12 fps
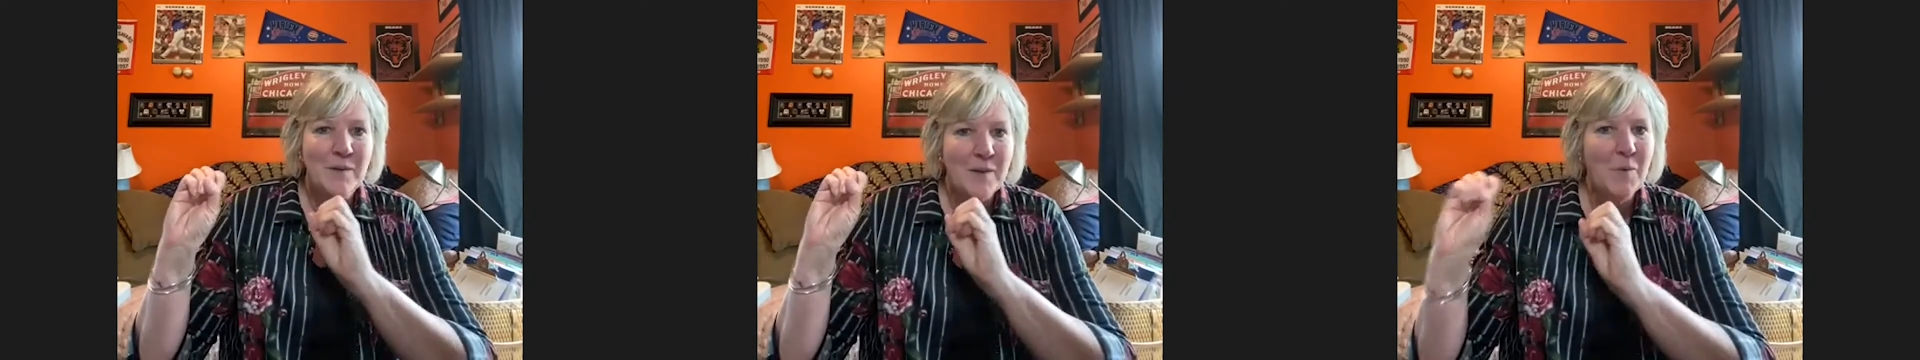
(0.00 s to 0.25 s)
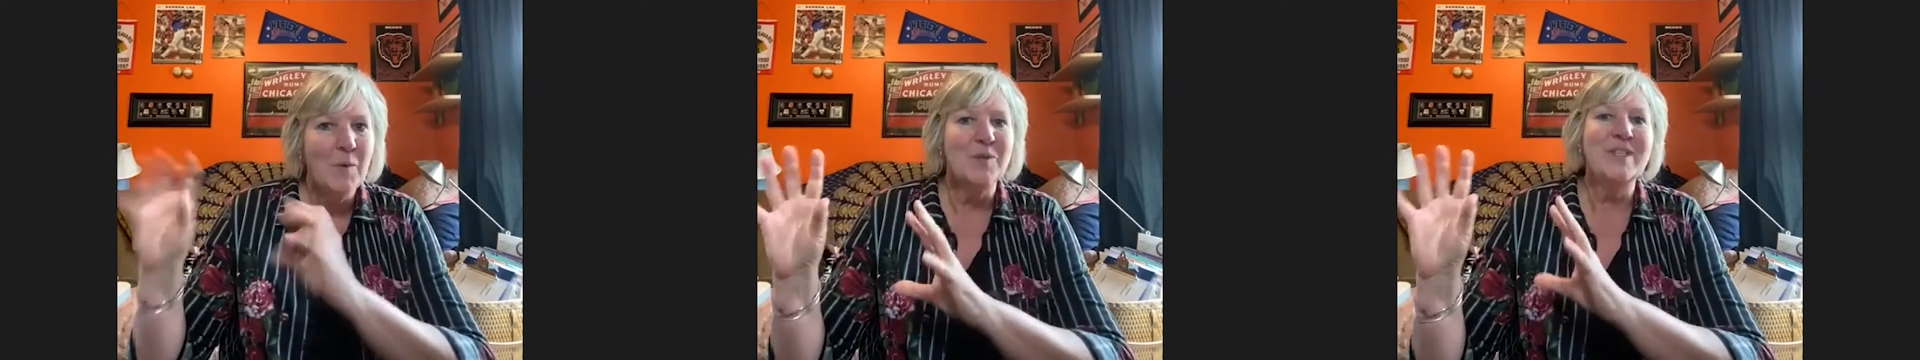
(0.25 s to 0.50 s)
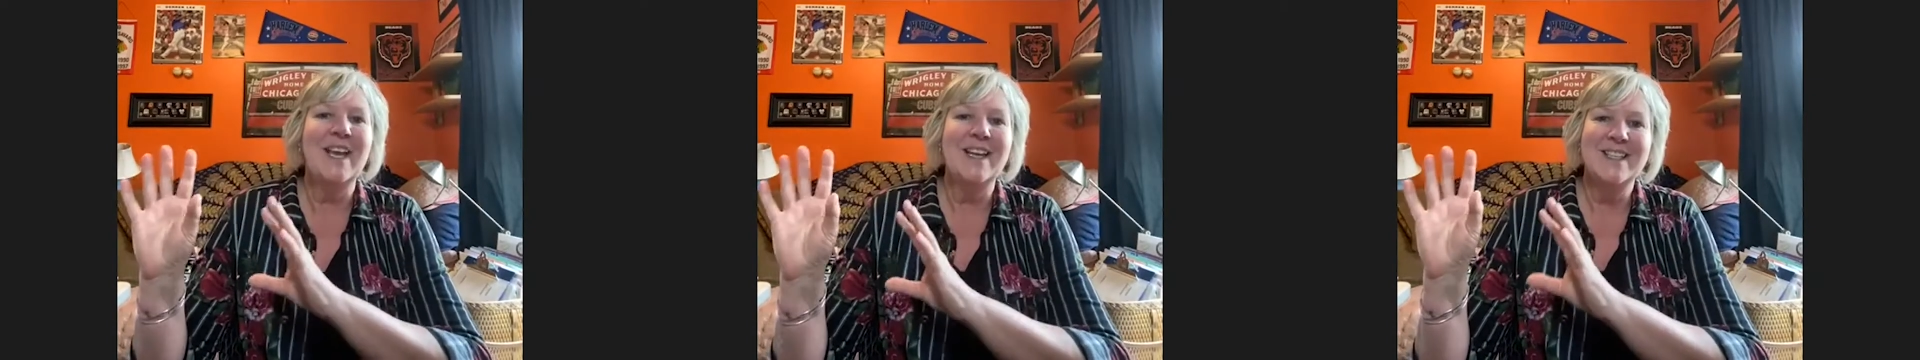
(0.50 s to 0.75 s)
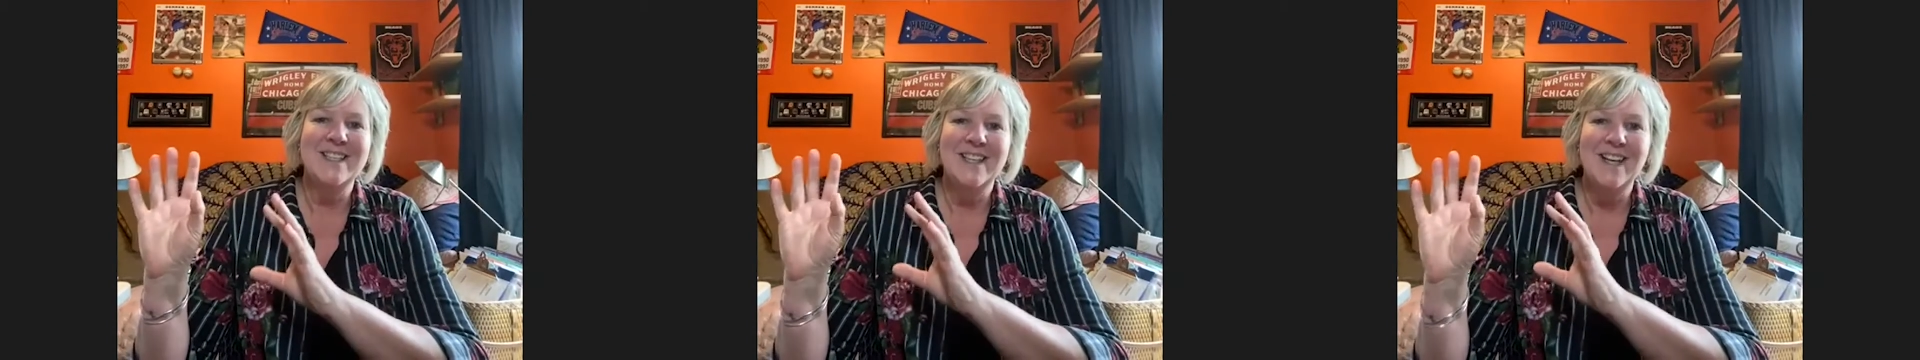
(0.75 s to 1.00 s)
worst
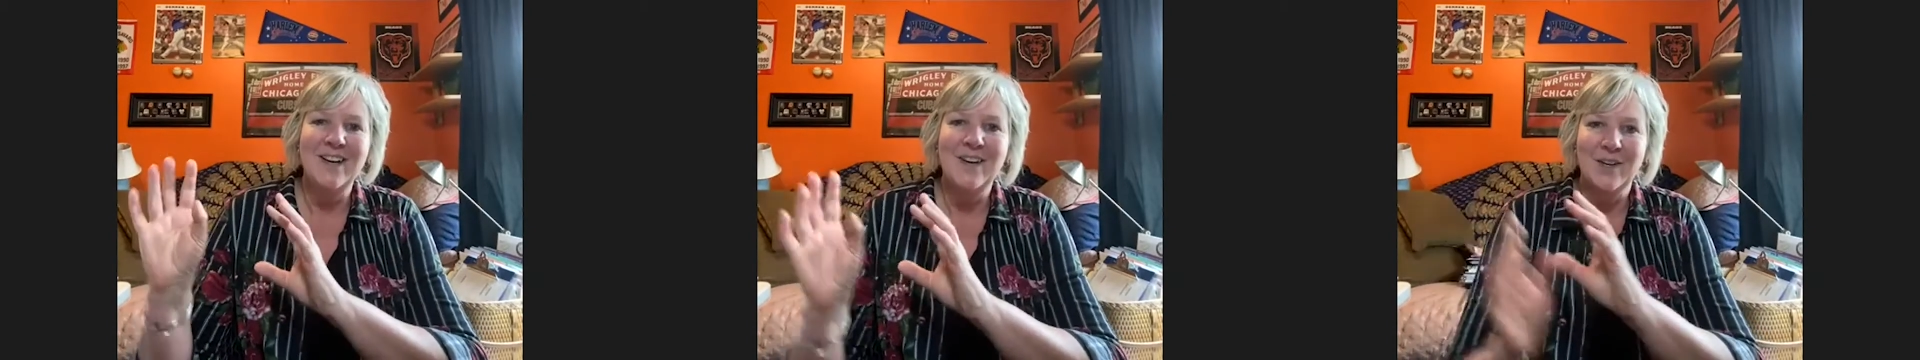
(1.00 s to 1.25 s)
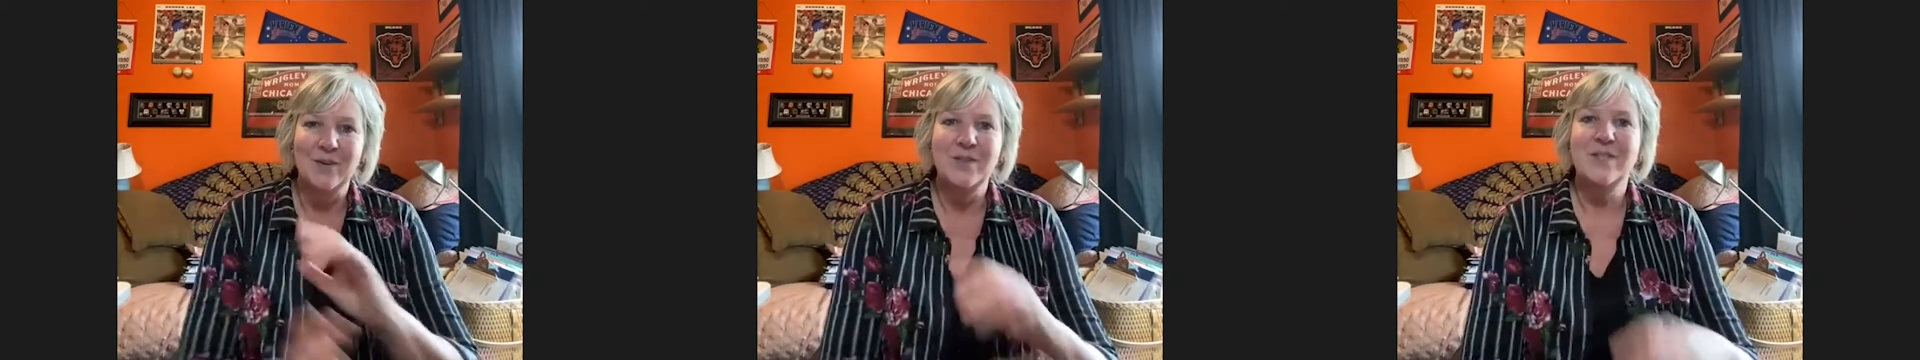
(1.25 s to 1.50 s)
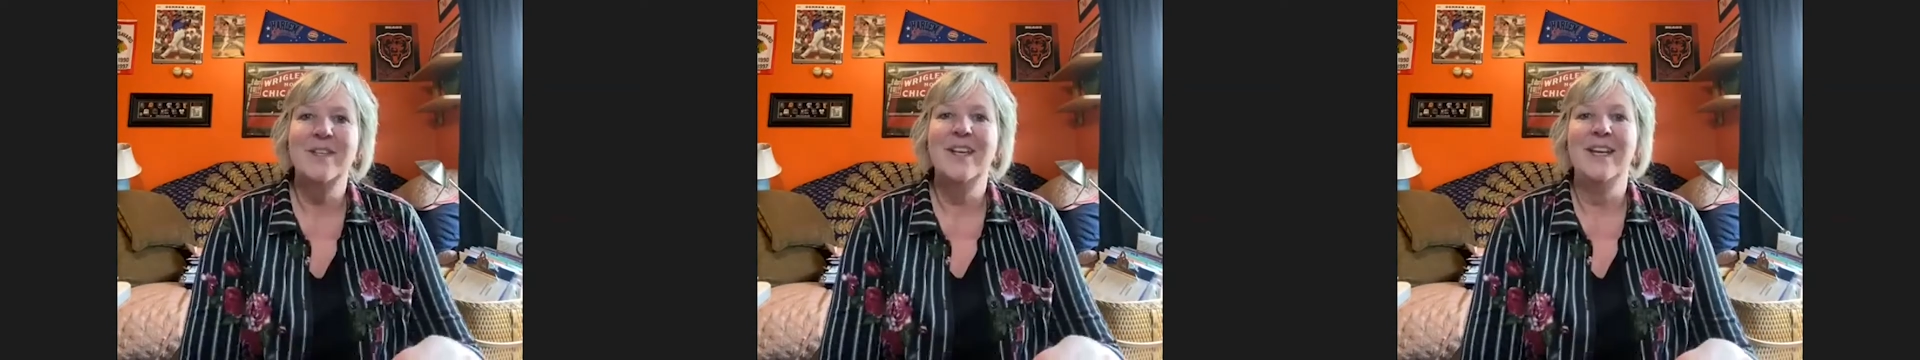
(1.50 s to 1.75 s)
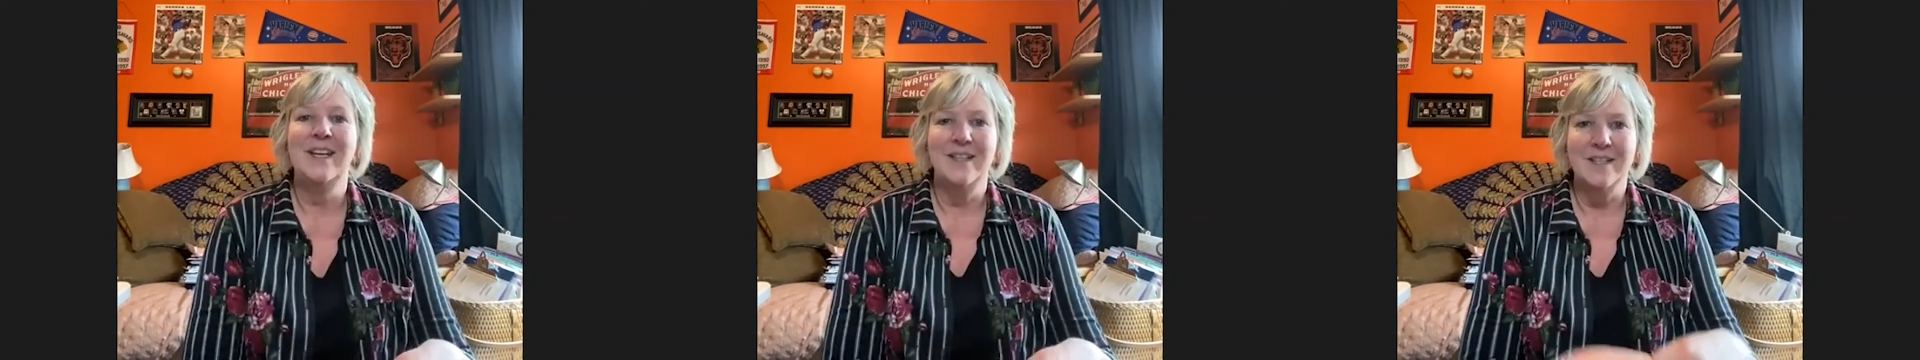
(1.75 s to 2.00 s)
case scenarios
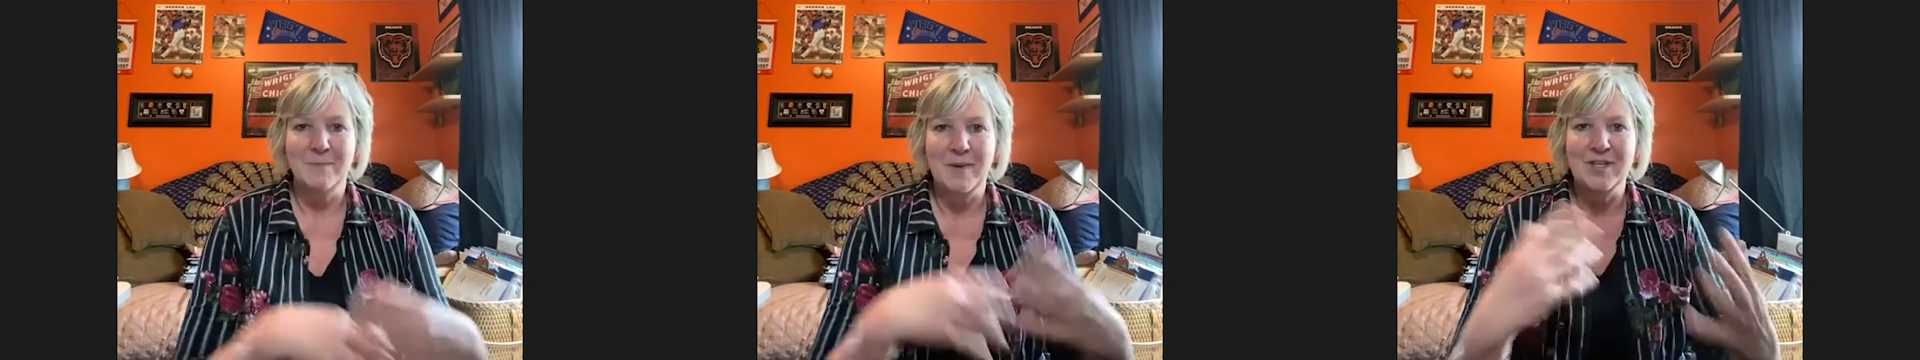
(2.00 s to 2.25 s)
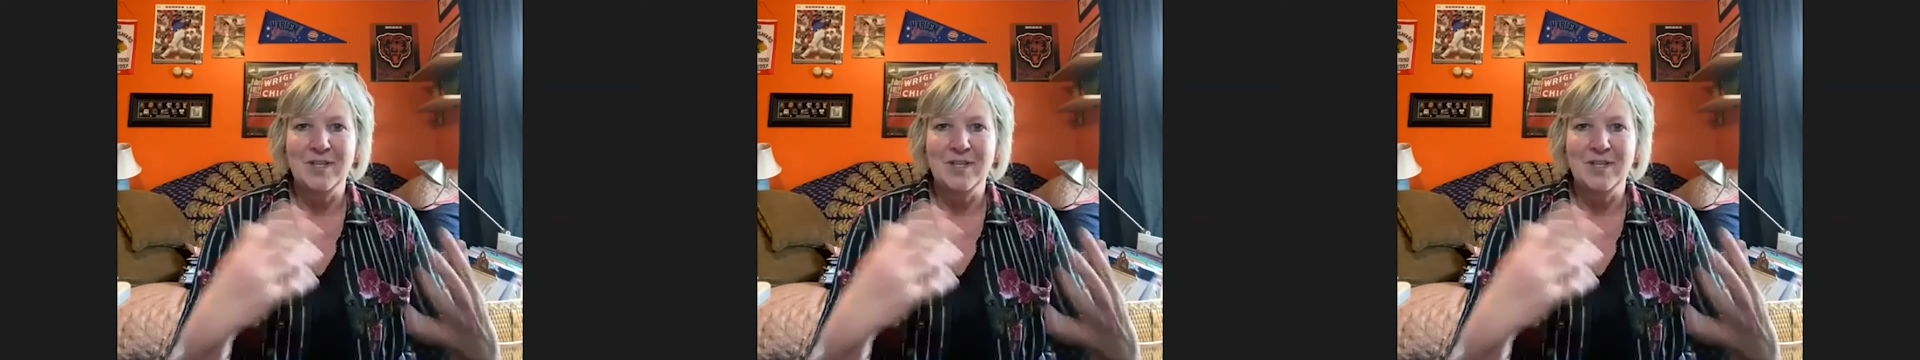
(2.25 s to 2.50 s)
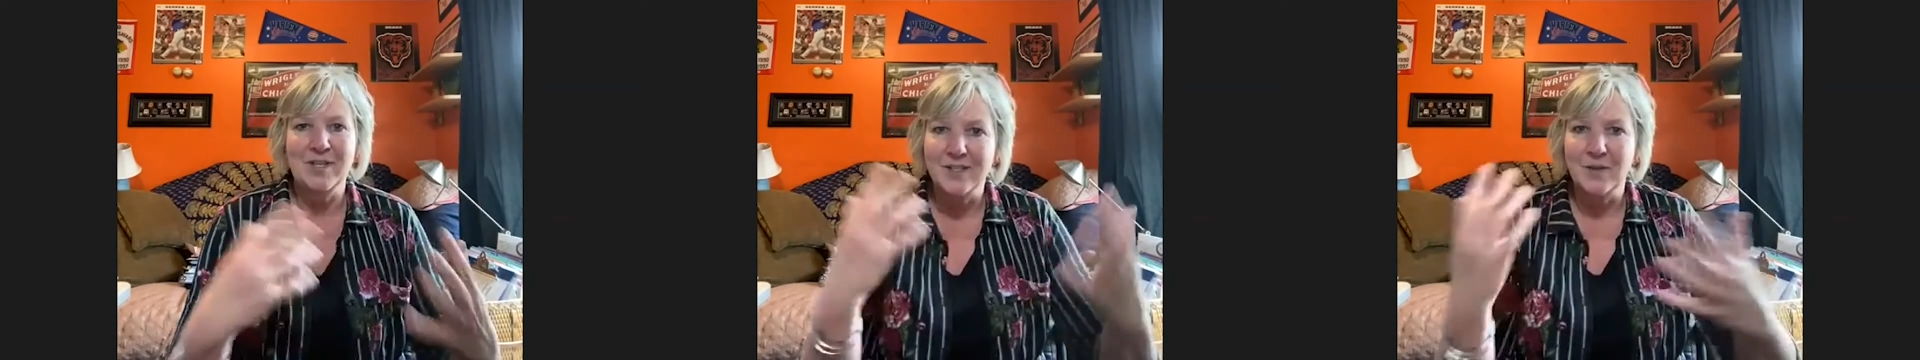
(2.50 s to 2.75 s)
and especially with this